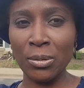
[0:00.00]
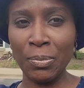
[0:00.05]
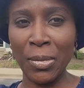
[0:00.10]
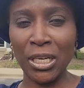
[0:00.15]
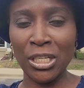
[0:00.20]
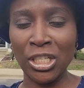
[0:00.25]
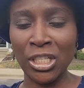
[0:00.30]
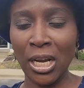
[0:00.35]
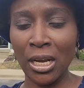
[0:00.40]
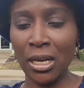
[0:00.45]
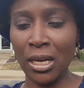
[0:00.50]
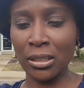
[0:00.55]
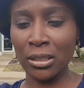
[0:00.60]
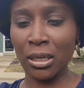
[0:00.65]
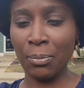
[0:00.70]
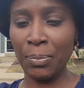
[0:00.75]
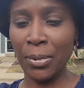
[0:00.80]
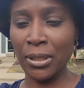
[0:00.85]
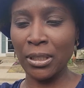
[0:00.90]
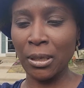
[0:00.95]
mashakata
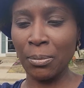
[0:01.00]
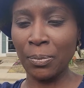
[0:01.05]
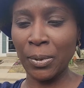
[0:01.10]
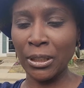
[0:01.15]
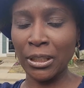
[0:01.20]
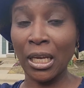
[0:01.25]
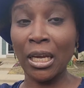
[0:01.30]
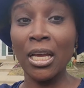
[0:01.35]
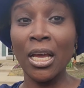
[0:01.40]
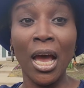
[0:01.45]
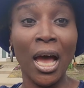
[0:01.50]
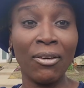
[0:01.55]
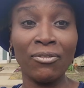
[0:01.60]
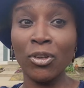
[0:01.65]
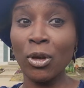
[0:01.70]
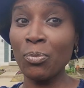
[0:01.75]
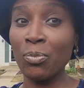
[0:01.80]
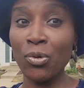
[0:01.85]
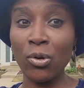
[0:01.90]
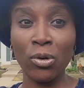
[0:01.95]
pata pata, I've
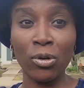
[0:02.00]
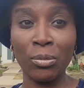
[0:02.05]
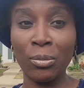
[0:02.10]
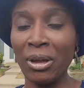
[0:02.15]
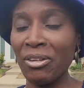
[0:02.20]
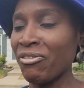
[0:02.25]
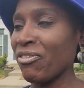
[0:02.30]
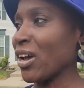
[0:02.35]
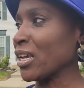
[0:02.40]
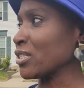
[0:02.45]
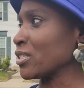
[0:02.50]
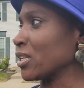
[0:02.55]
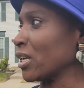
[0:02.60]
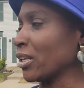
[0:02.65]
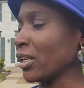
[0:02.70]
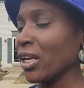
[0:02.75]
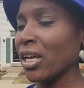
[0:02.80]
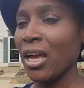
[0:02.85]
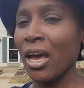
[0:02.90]
not broken my fast yet.